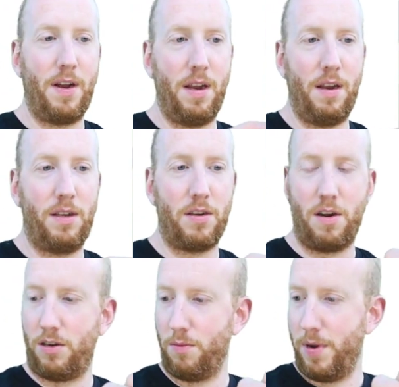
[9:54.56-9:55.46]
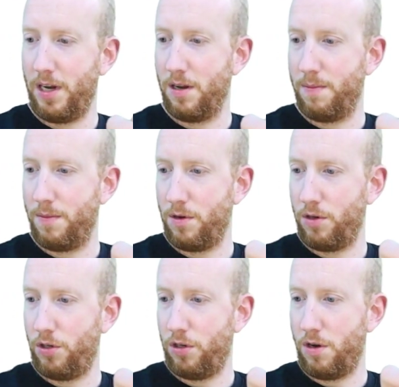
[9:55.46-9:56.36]
It's hard to make them
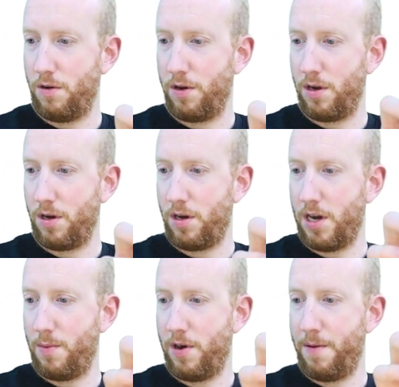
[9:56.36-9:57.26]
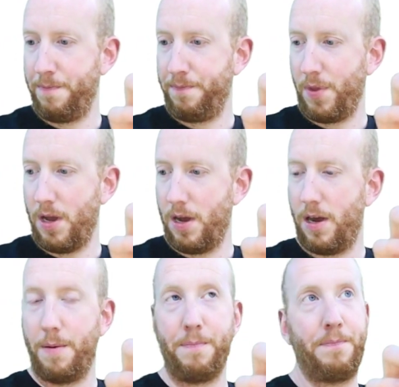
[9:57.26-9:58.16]
show on the camera,
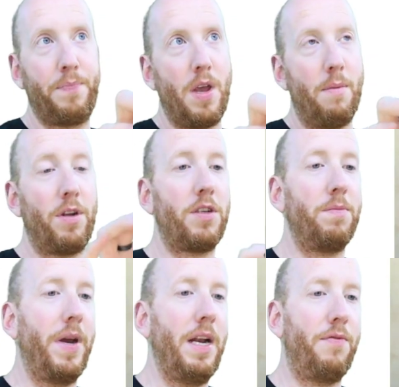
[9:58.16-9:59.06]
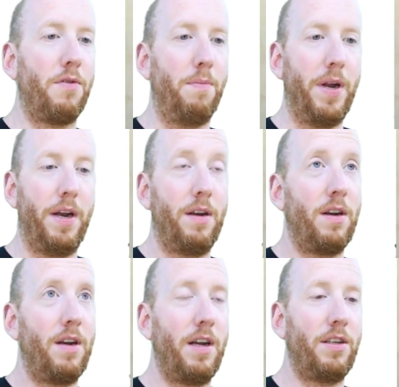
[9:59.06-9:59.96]
but it's mainly for bling.
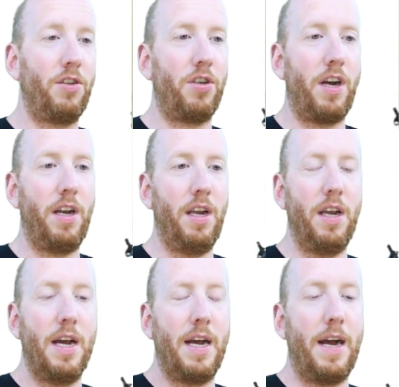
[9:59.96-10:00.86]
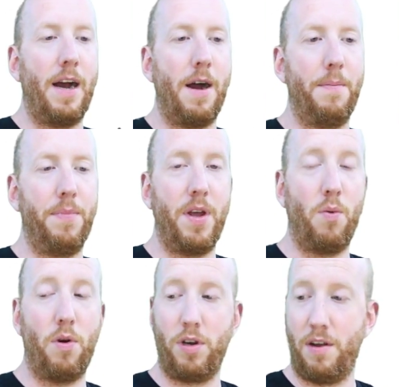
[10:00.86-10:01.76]
They're nice and shiny. They
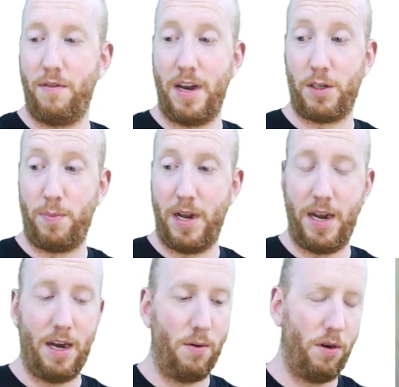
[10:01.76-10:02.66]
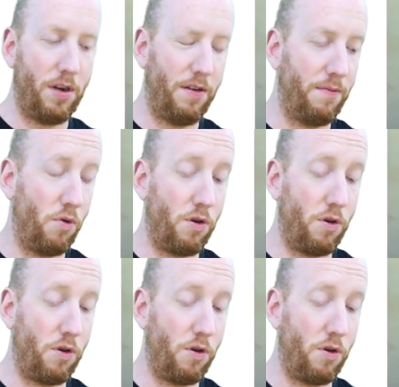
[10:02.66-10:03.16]
won't have less play, they won't have more